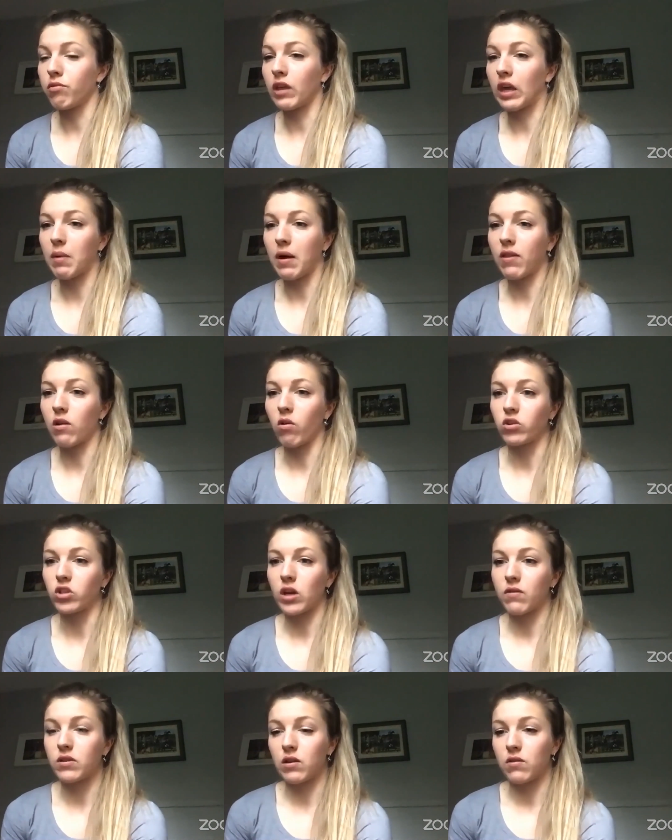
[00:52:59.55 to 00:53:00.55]
think about the
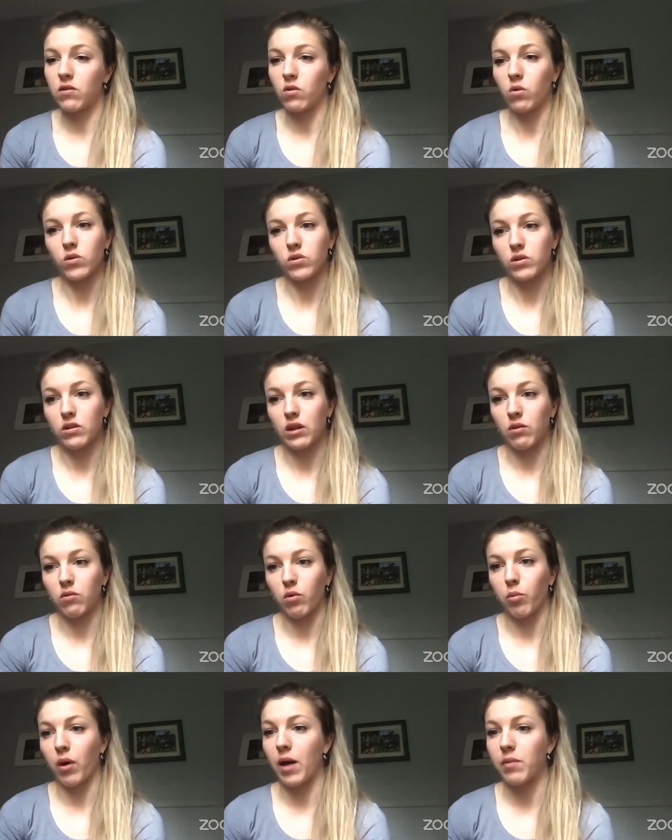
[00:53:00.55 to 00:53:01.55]
longevity of the horse and think,
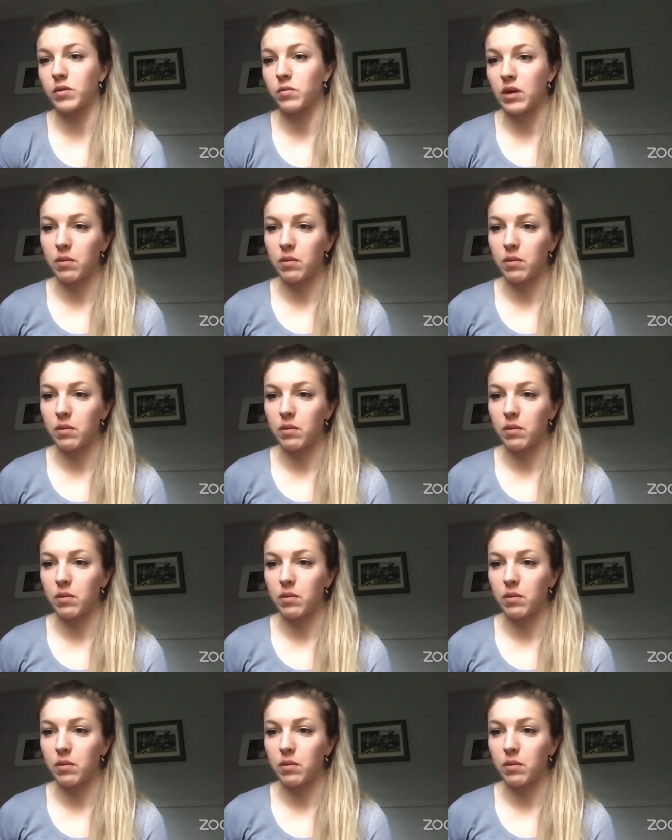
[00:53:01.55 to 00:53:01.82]
well, perhaps